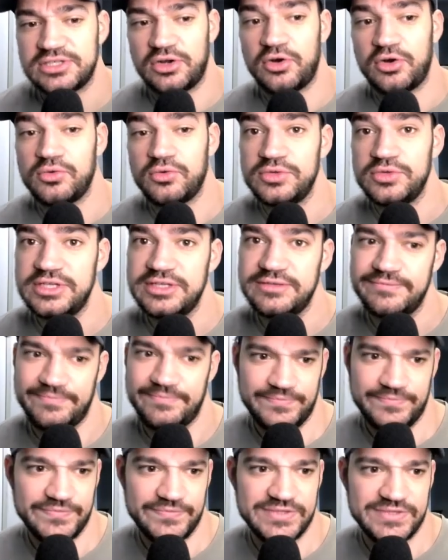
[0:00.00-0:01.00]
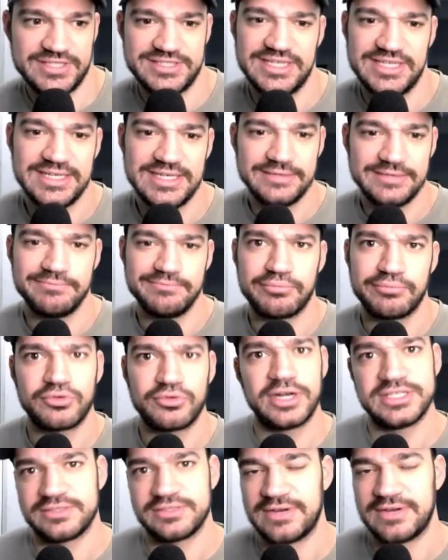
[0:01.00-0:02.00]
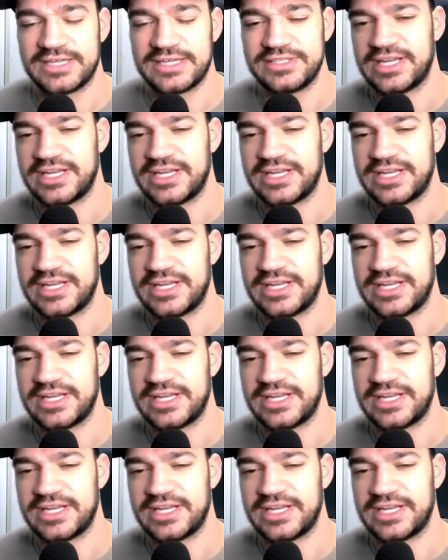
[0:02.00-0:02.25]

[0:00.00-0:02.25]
only to see price direction.